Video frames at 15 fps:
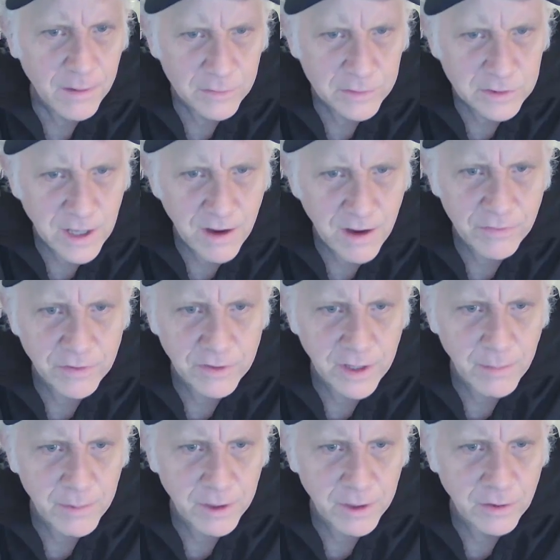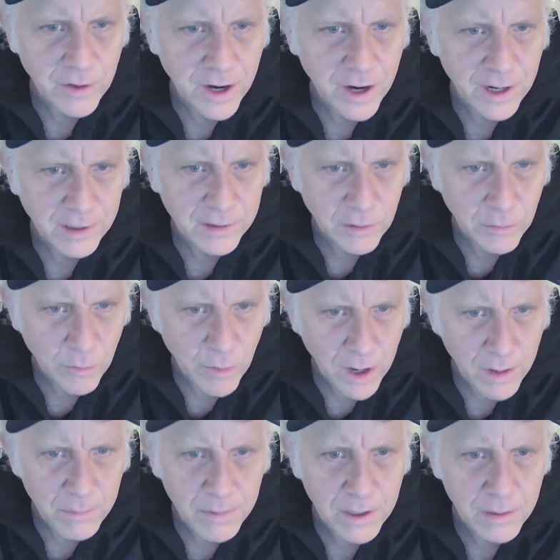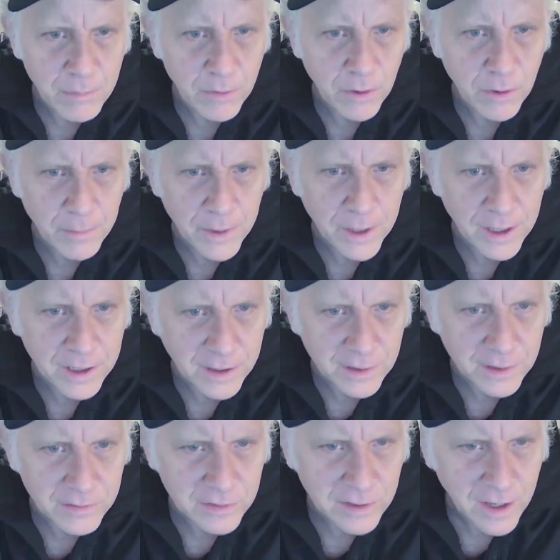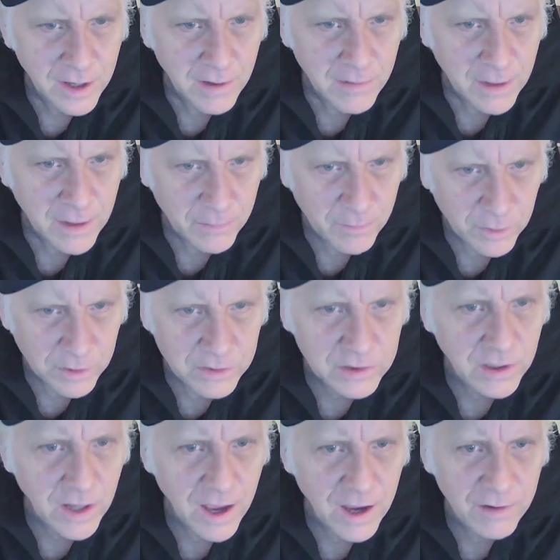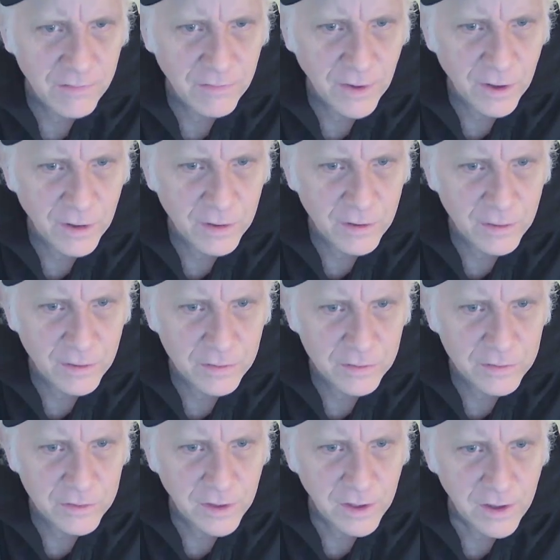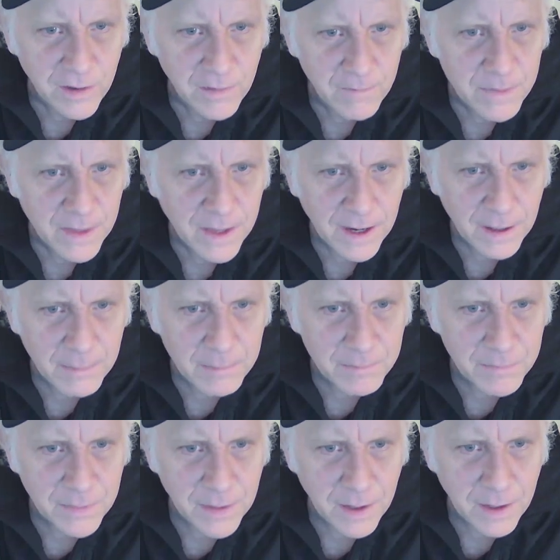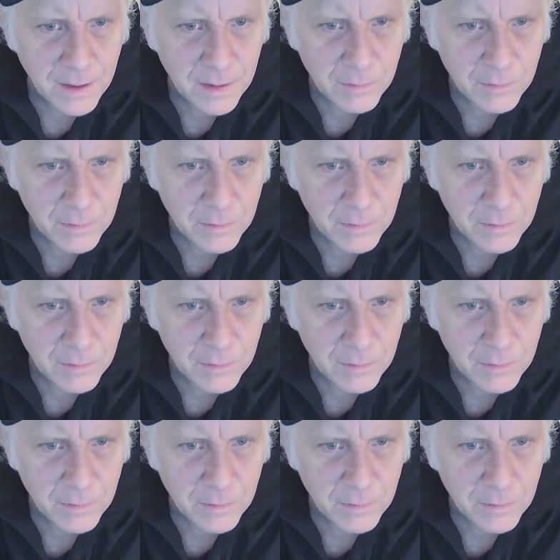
There was never democratic, that white people were bigots, that we're slave owners, that